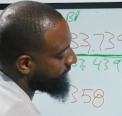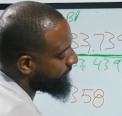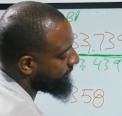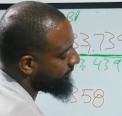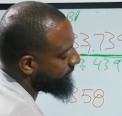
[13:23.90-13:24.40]

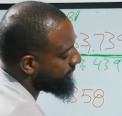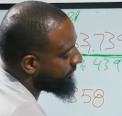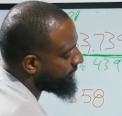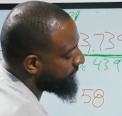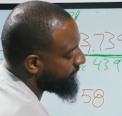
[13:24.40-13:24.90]

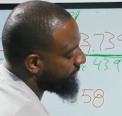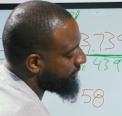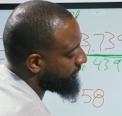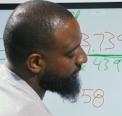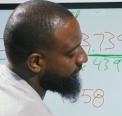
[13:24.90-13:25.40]

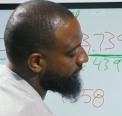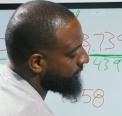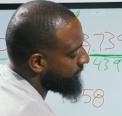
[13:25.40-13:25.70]
(no one is talking)